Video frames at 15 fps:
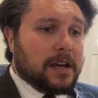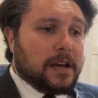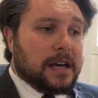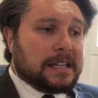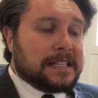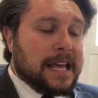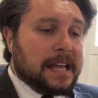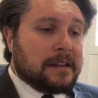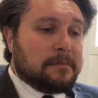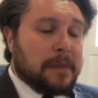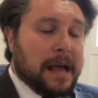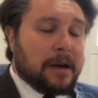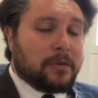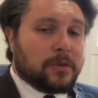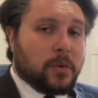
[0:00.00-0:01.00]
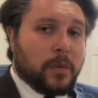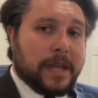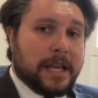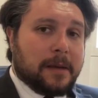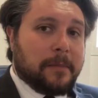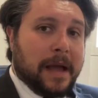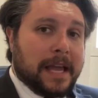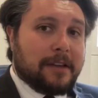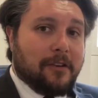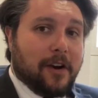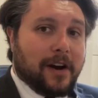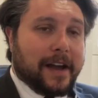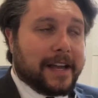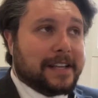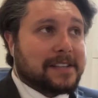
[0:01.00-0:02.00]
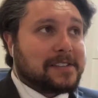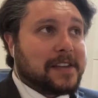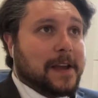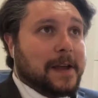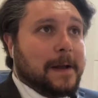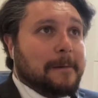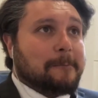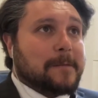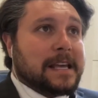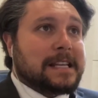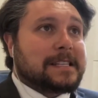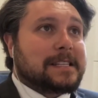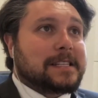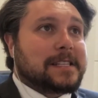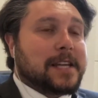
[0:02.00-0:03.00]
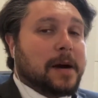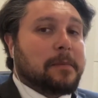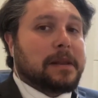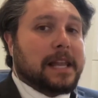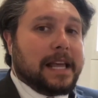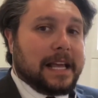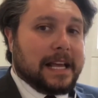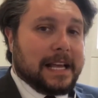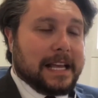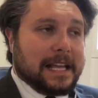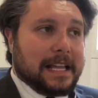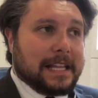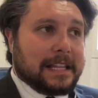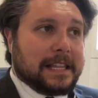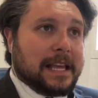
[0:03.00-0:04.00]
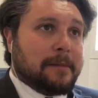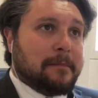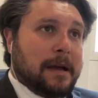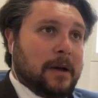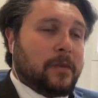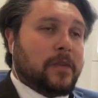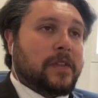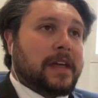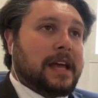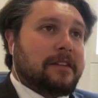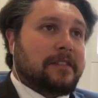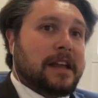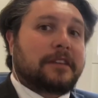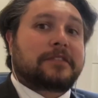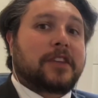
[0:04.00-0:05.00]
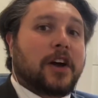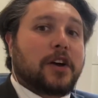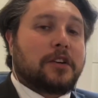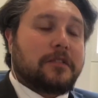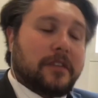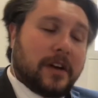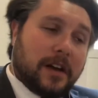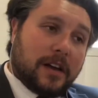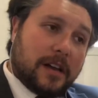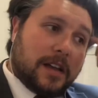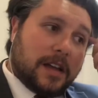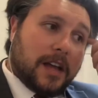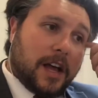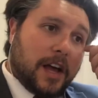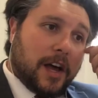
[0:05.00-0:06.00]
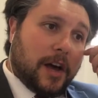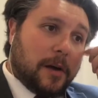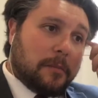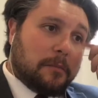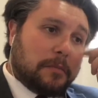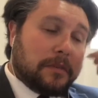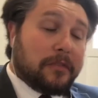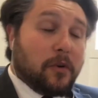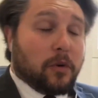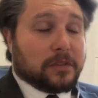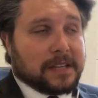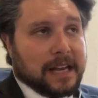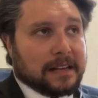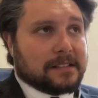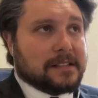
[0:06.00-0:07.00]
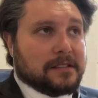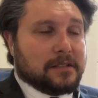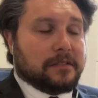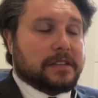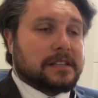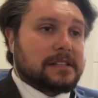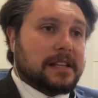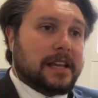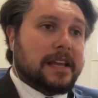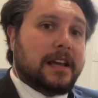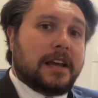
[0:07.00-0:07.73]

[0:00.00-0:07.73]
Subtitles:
£10 a week pay rise, he's doubling the amount that they have left over, before taxes, obviously,